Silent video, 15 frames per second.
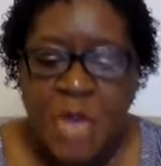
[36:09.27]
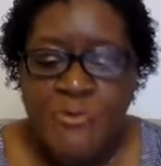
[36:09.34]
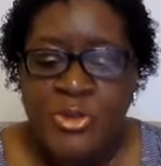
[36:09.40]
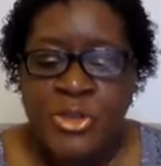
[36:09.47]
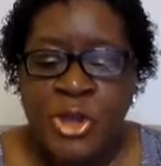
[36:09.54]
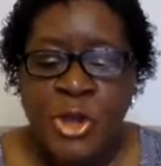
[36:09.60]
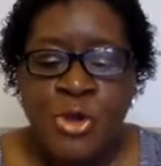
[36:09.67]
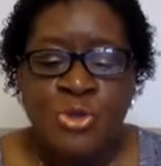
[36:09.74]
For
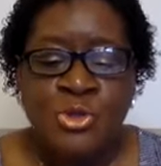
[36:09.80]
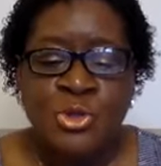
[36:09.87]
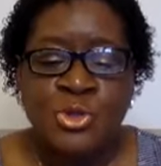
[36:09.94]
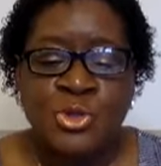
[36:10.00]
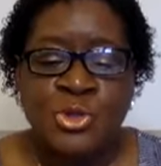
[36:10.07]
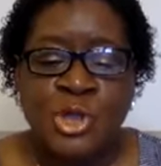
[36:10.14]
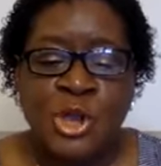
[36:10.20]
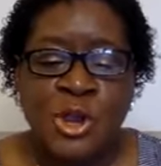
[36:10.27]
those who
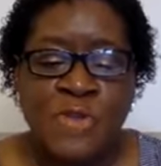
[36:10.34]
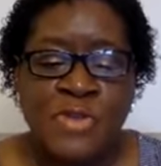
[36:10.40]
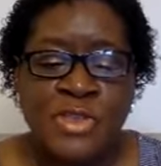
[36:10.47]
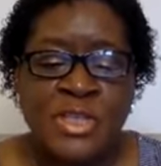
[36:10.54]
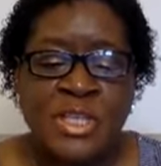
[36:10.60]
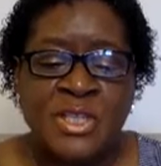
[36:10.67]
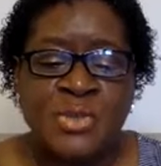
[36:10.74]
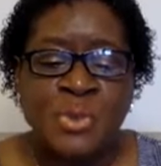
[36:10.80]
serve
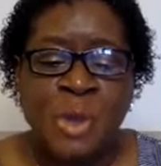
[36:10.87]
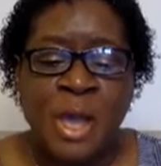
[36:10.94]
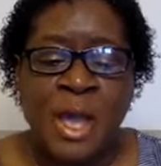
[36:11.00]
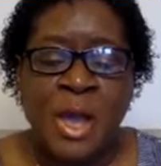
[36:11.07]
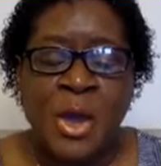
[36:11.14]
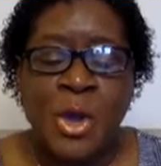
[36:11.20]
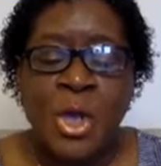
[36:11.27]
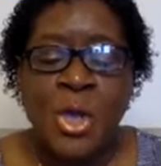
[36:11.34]
in this way